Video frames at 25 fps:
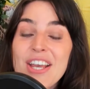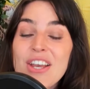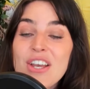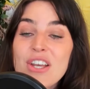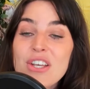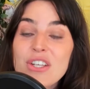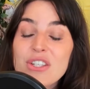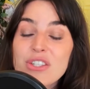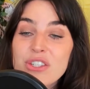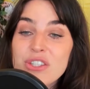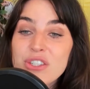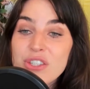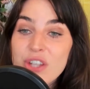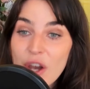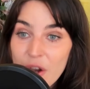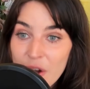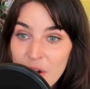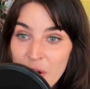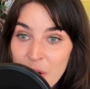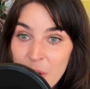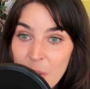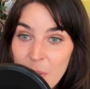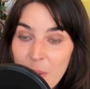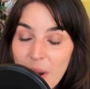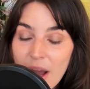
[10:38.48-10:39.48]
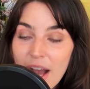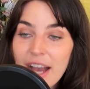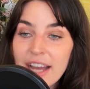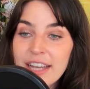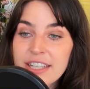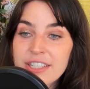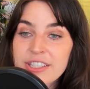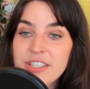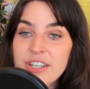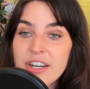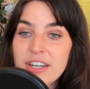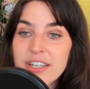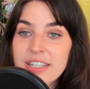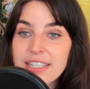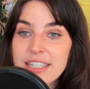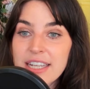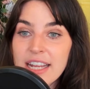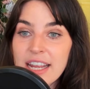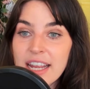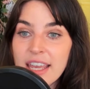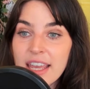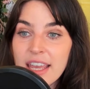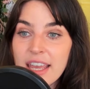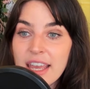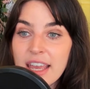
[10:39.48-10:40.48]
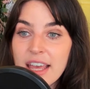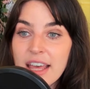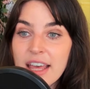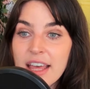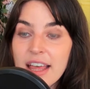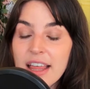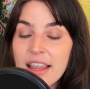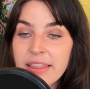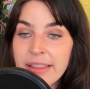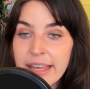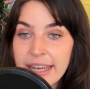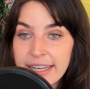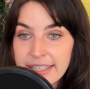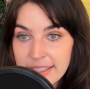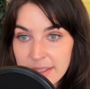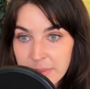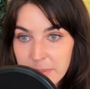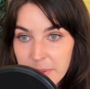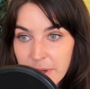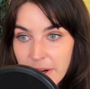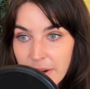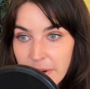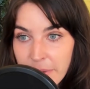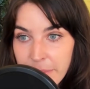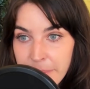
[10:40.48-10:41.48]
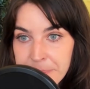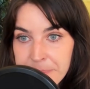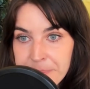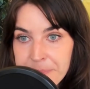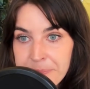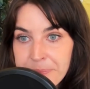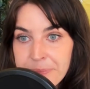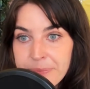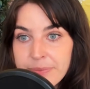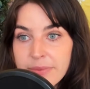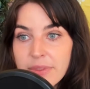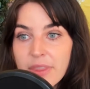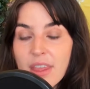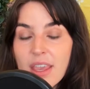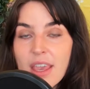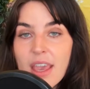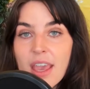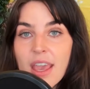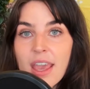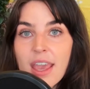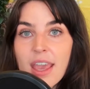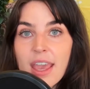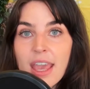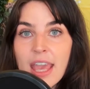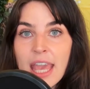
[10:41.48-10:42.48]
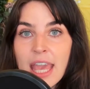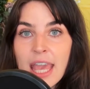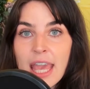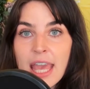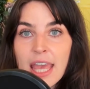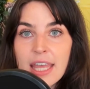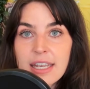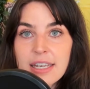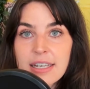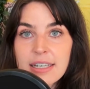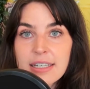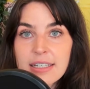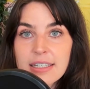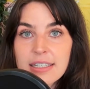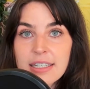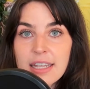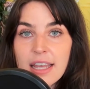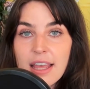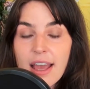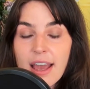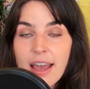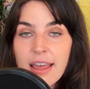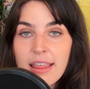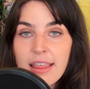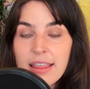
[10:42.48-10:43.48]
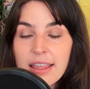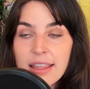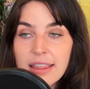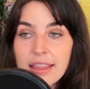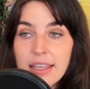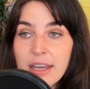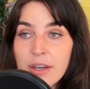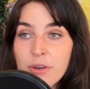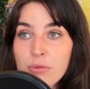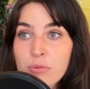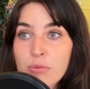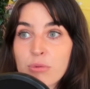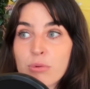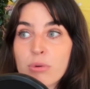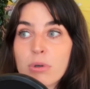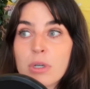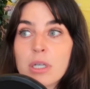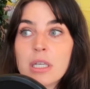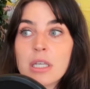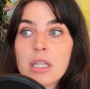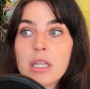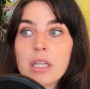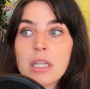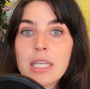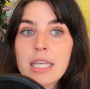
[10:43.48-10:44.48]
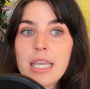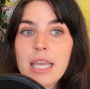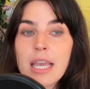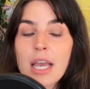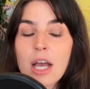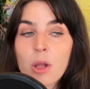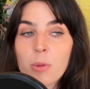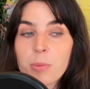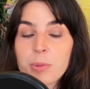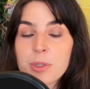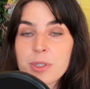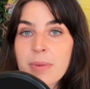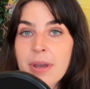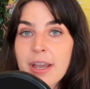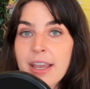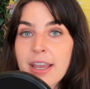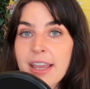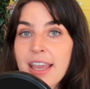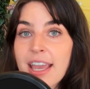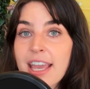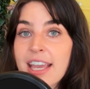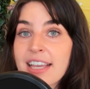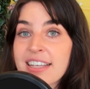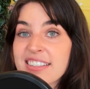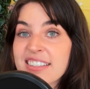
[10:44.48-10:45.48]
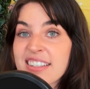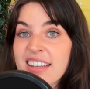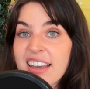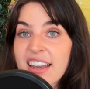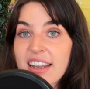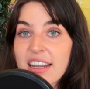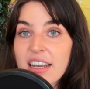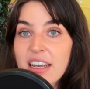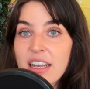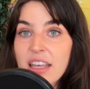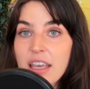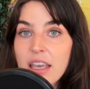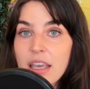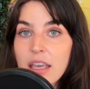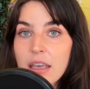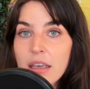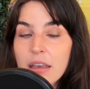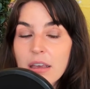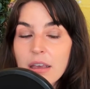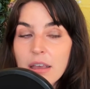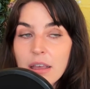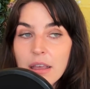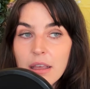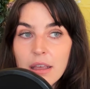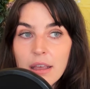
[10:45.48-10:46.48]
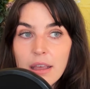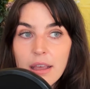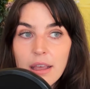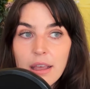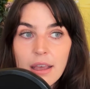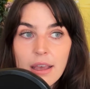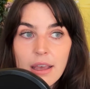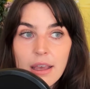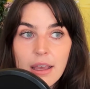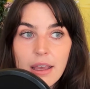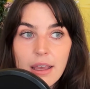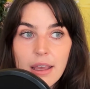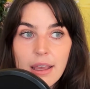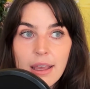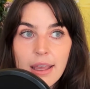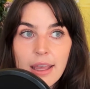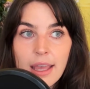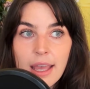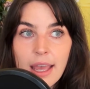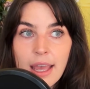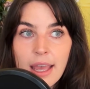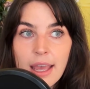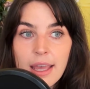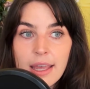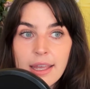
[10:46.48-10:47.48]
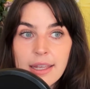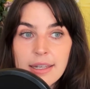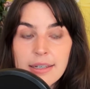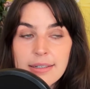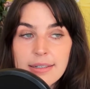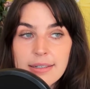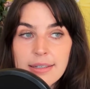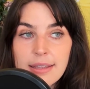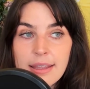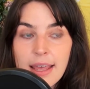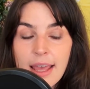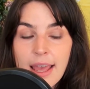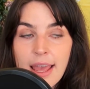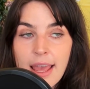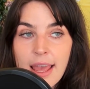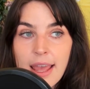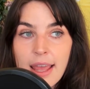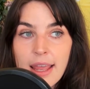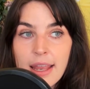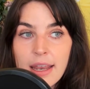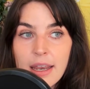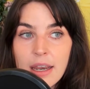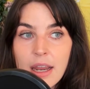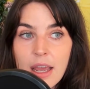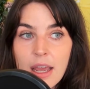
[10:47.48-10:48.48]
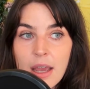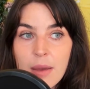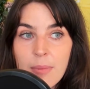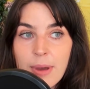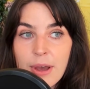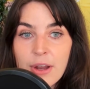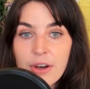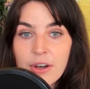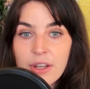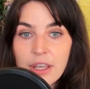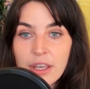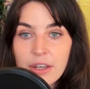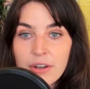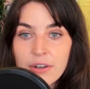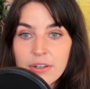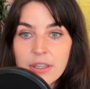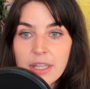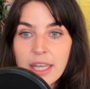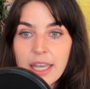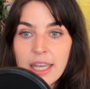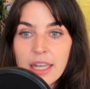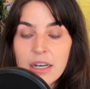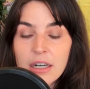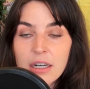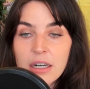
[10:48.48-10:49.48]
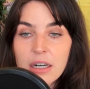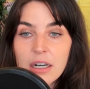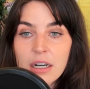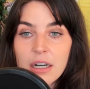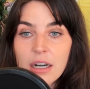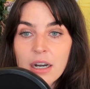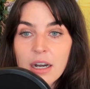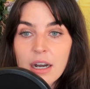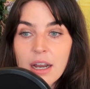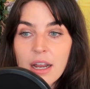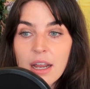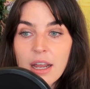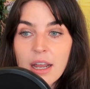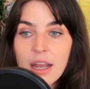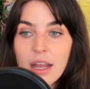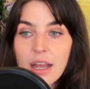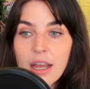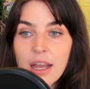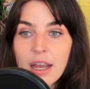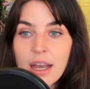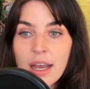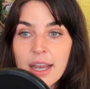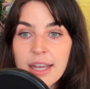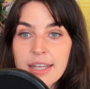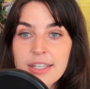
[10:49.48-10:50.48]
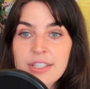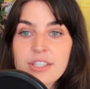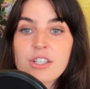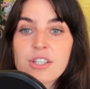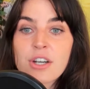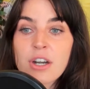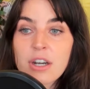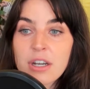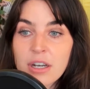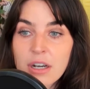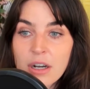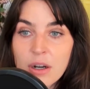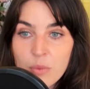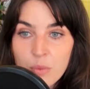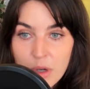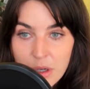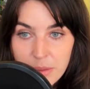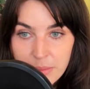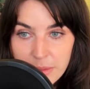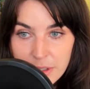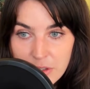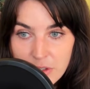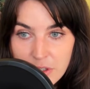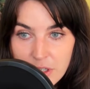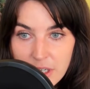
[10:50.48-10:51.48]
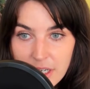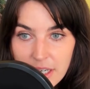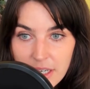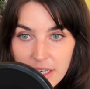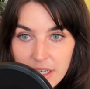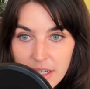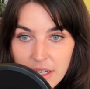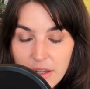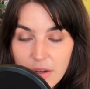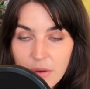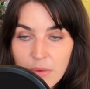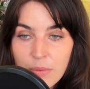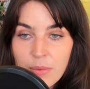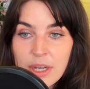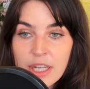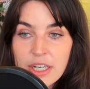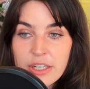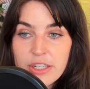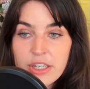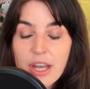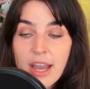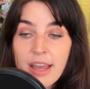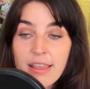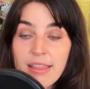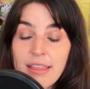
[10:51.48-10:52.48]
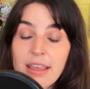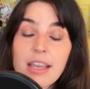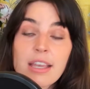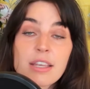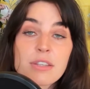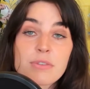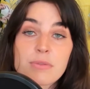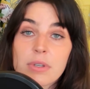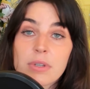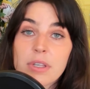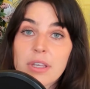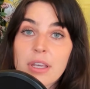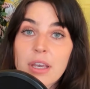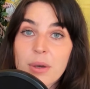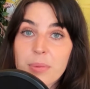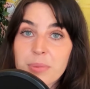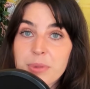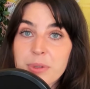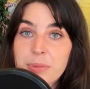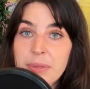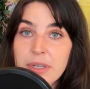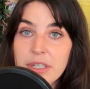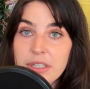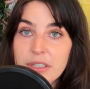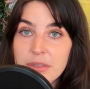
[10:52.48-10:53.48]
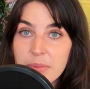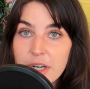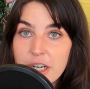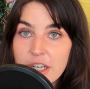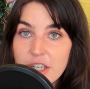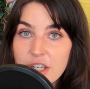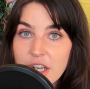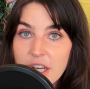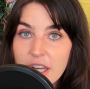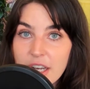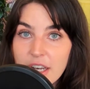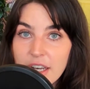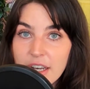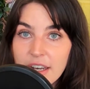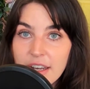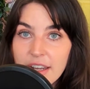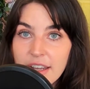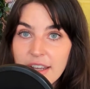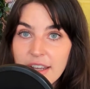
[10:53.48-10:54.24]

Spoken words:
So I started taking Lexapro, and I think that really helped my anxiety. And then about a year later, I started on Wellbutrin, which I think has really helped my depression.